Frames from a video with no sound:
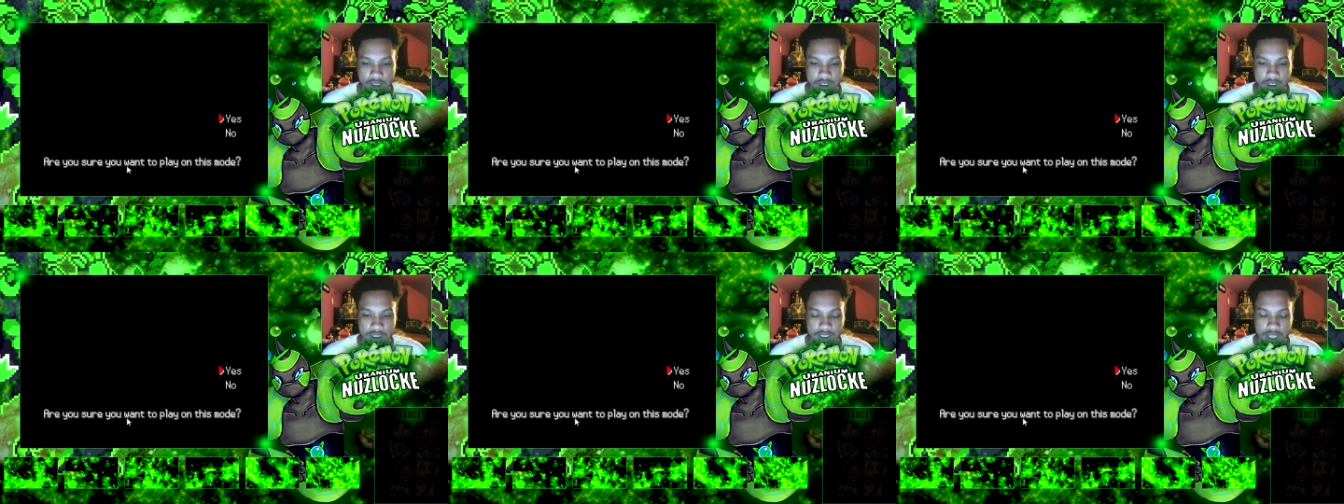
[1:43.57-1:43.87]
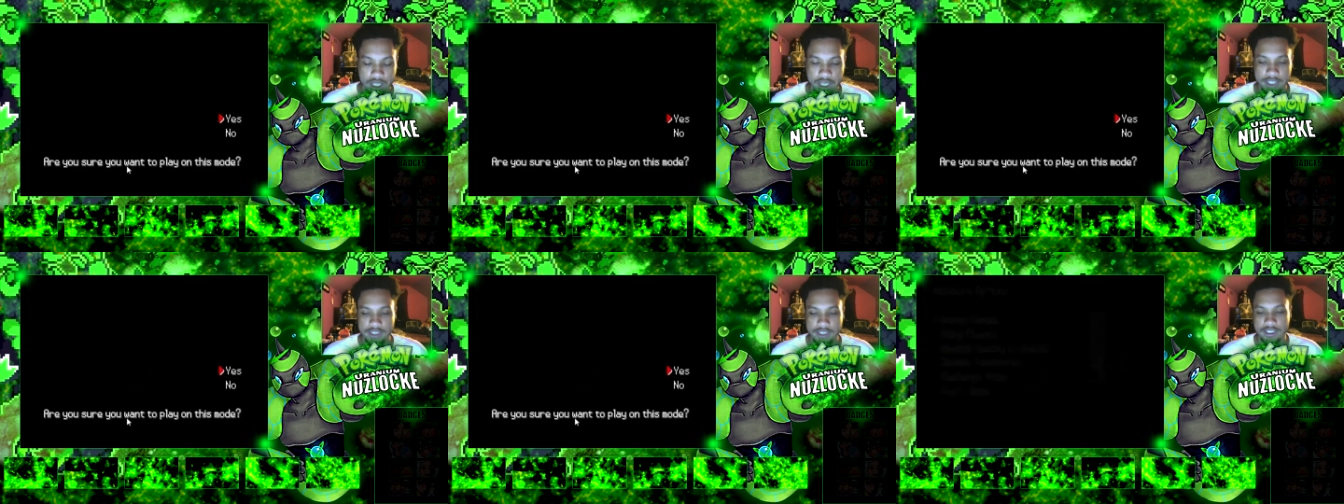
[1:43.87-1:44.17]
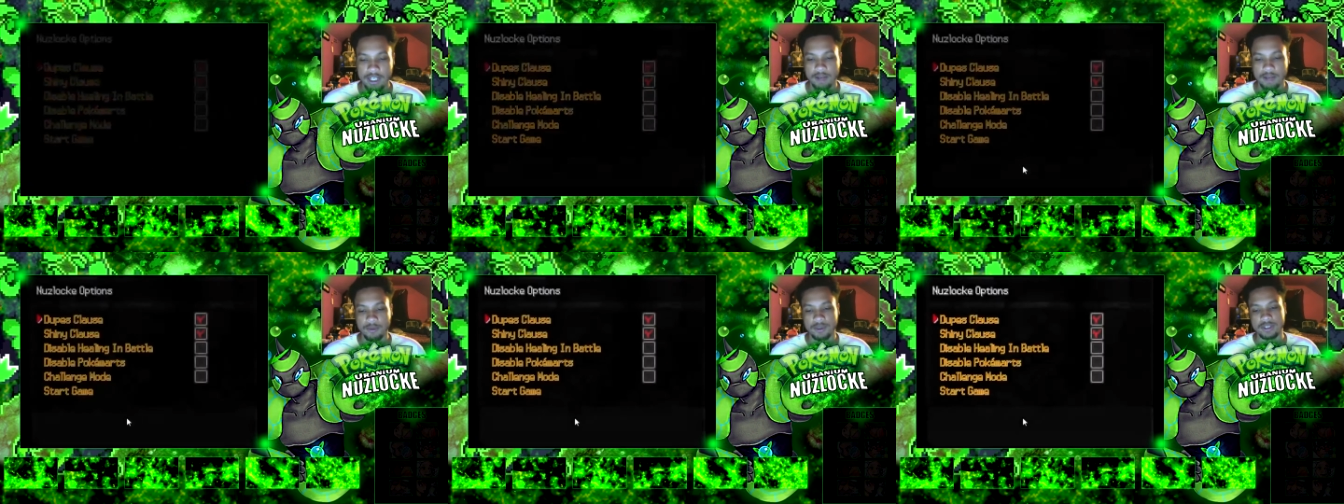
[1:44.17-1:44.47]
yes,
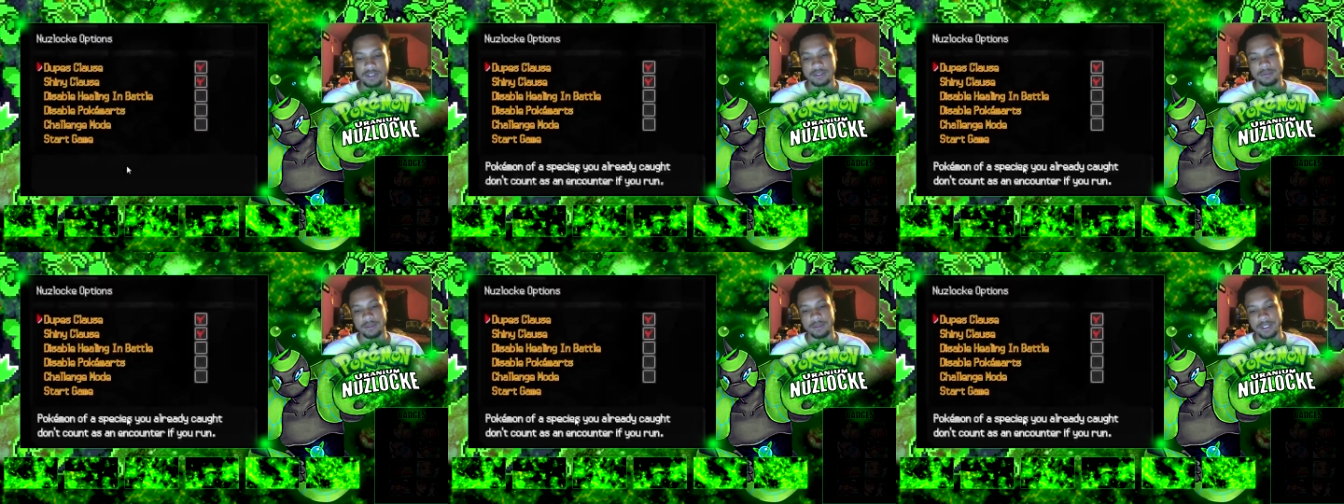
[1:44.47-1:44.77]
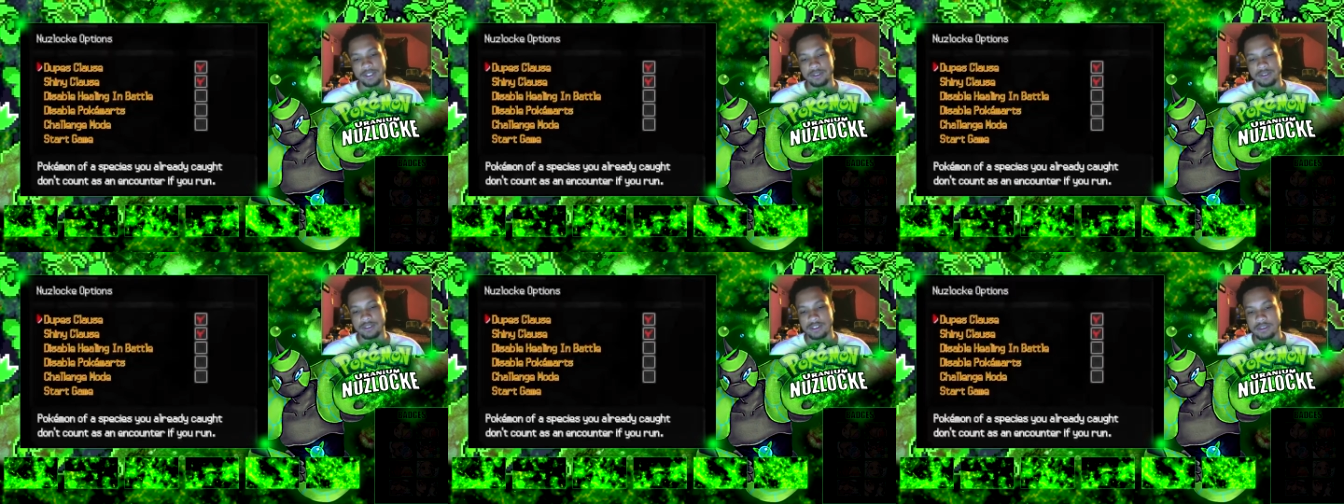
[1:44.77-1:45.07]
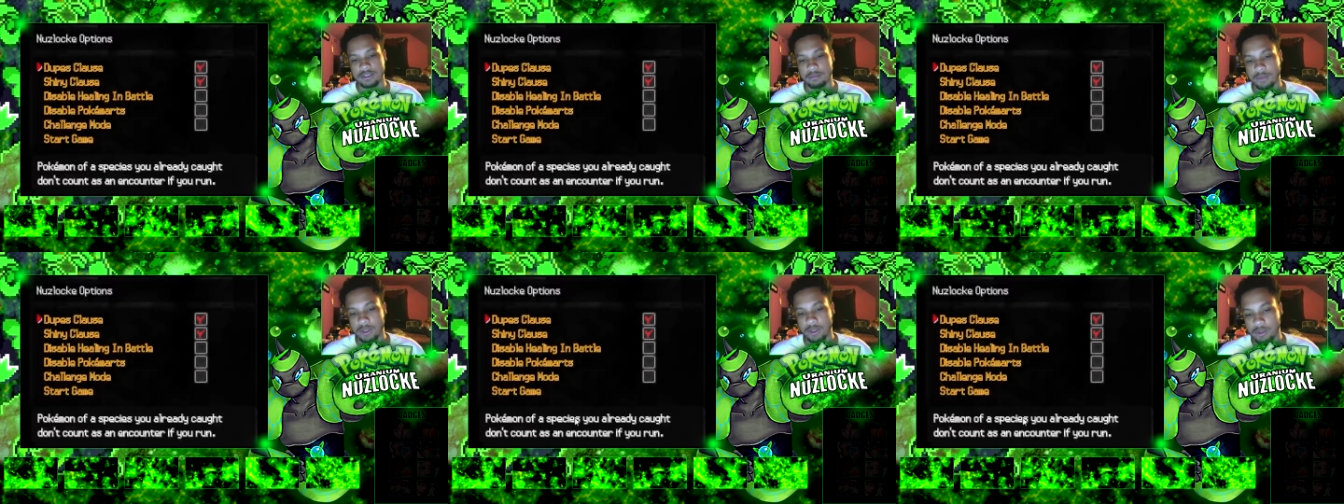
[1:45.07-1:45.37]
I want to play on this
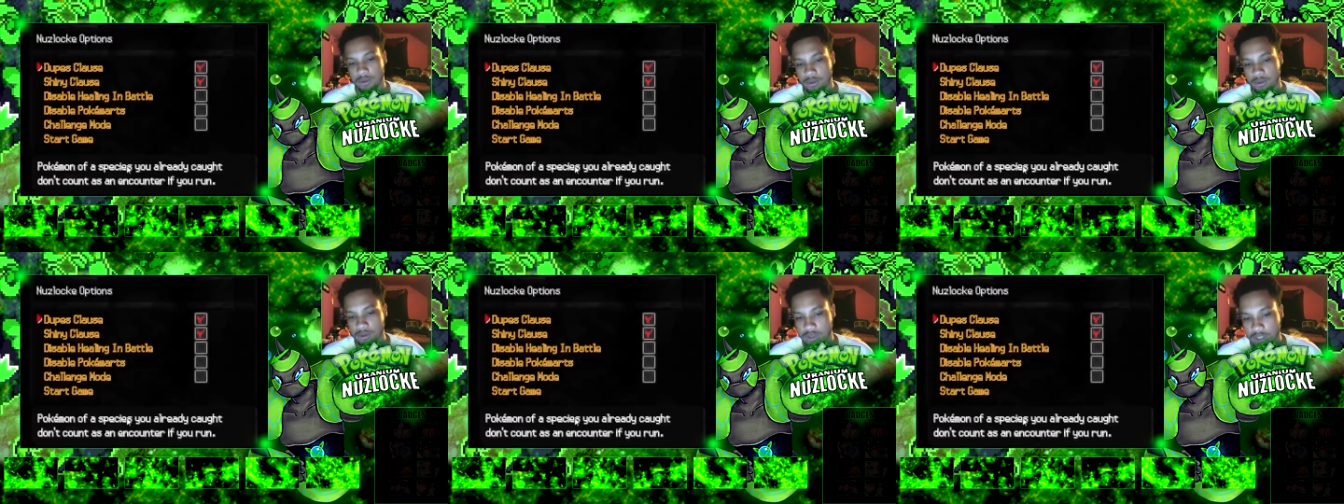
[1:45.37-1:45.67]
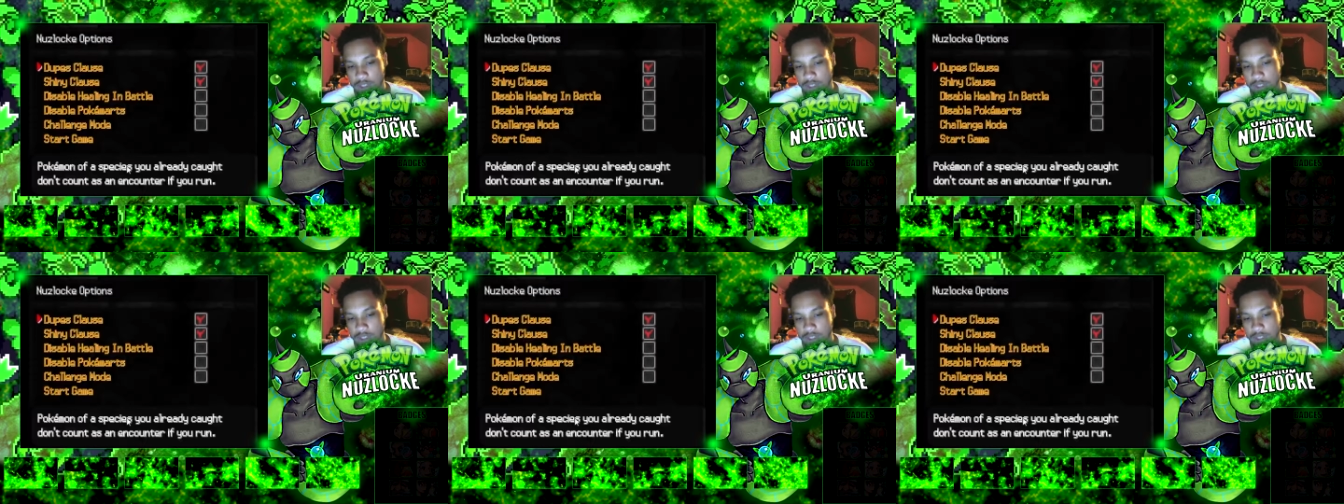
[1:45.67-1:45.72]
mode.